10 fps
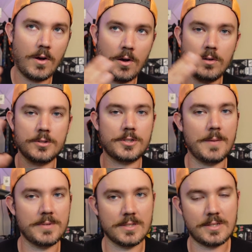all
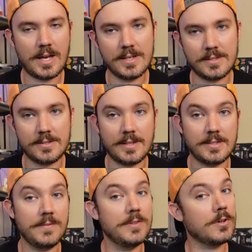shapes and sizes.
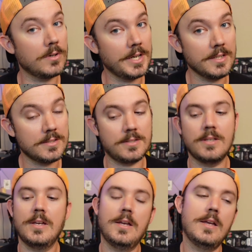That's even the crinks.
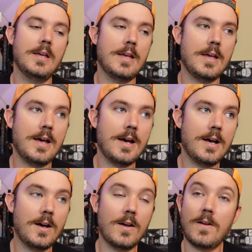
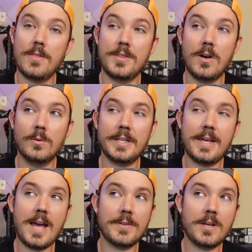The only
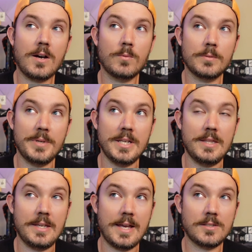caveat would
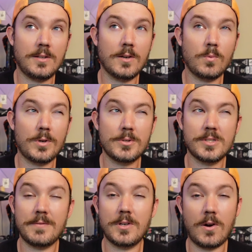be the SLR
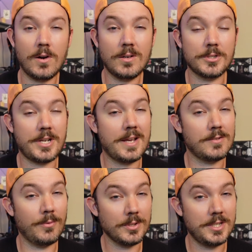107R, which
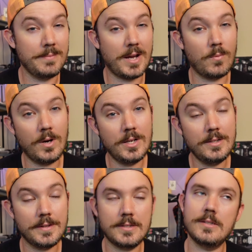has
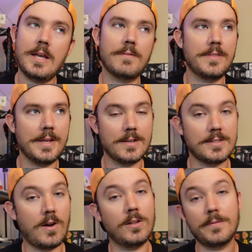14x1. This is everything
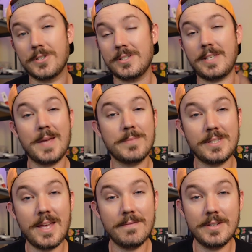else. All of your SAM
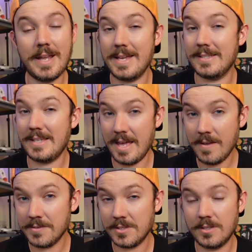7
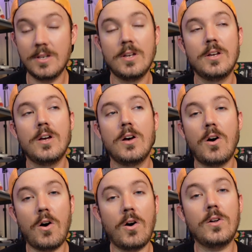SFs
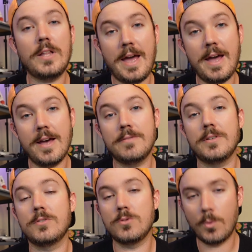all
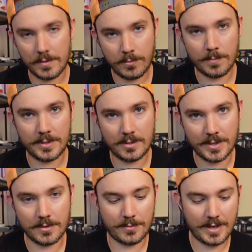have
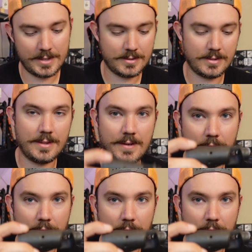24mm threads, and they've